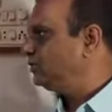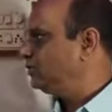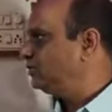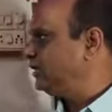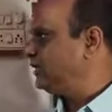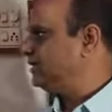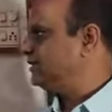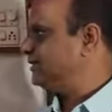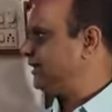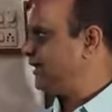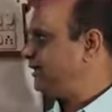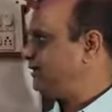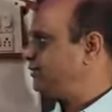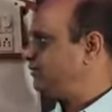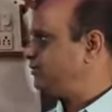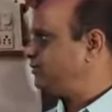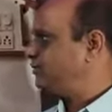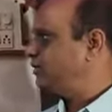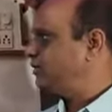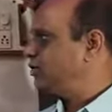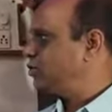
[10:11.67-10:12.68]
this set
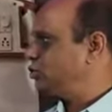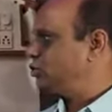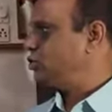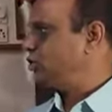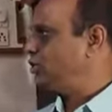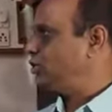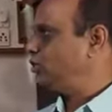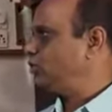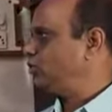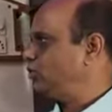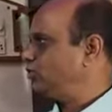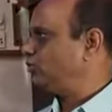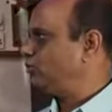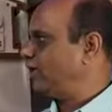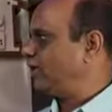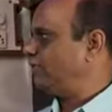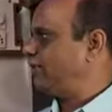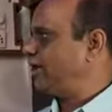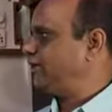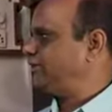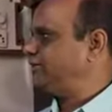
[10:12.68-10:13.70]
0, 1
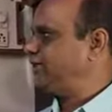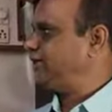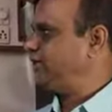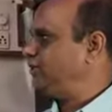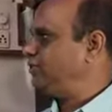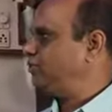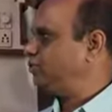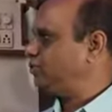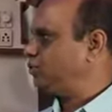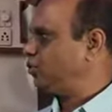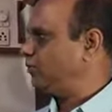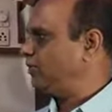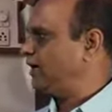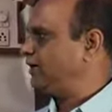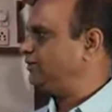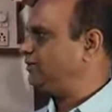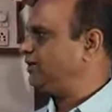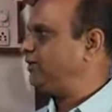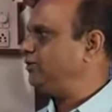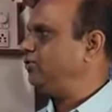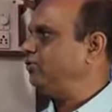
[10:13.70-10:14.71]
by 3, 2 by
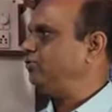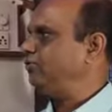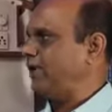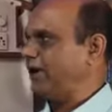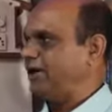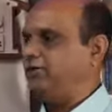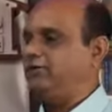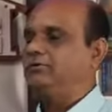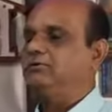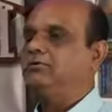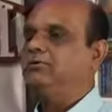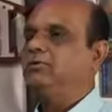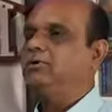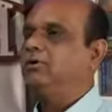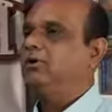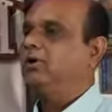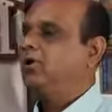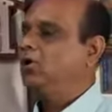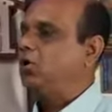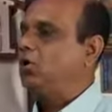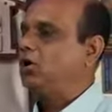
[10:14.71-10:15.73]
3, 1
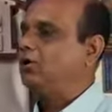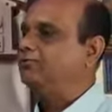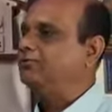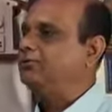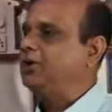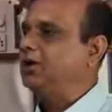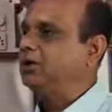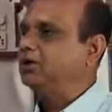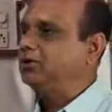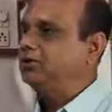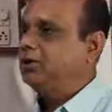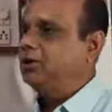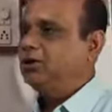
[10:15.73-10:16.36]
of the